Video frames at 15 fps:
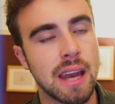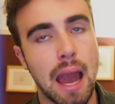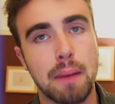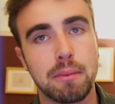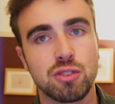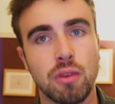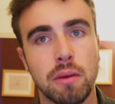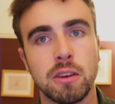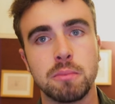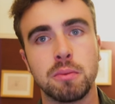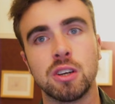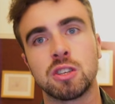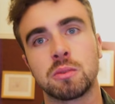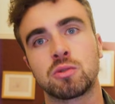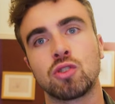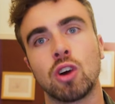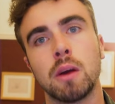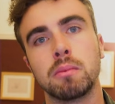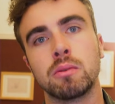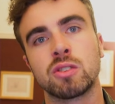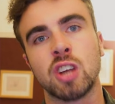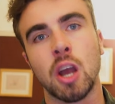average revenue per
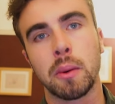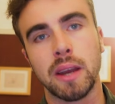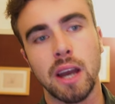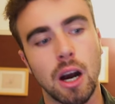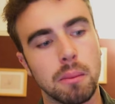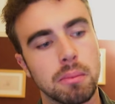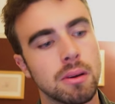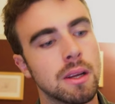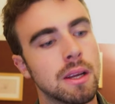subscriber is going up.